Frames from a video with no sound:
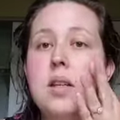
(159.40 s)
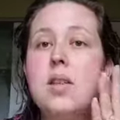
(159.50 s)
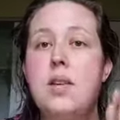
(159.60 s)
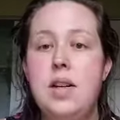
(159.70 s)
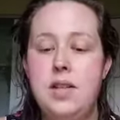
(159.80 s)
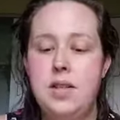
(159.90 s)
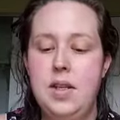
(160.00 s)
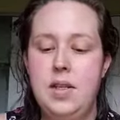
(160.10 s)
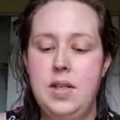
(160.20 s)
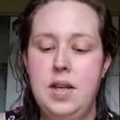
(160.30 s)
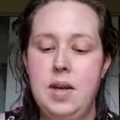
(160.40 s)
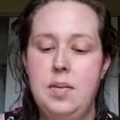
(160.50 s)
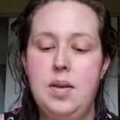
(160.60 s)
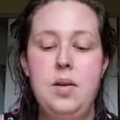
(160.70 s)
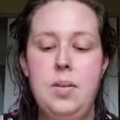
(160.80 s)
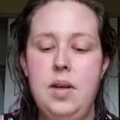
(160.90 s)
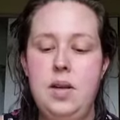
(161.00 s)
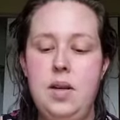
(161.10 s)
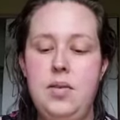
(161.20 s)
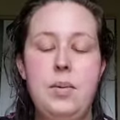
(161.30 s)
So I just like to dab a little
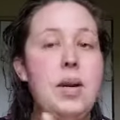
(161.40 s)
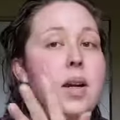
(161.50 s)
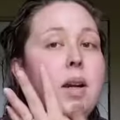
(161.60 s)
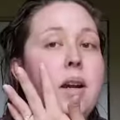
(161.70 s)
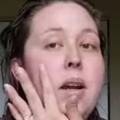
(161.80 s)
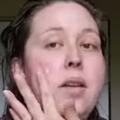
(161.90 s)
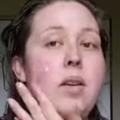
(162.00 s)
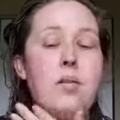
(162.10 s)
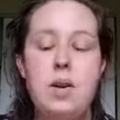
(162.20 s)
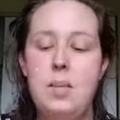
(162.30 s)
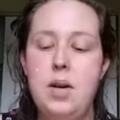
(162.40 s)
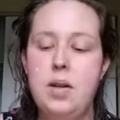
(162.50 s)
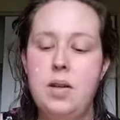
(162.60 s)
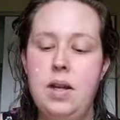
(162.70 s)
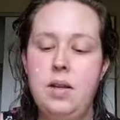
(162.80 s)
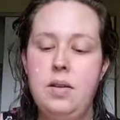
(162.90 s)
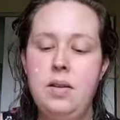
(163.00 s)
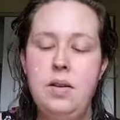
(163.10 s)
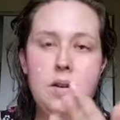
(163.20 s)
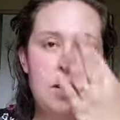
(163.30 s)
bit everywhere and then rub it all in.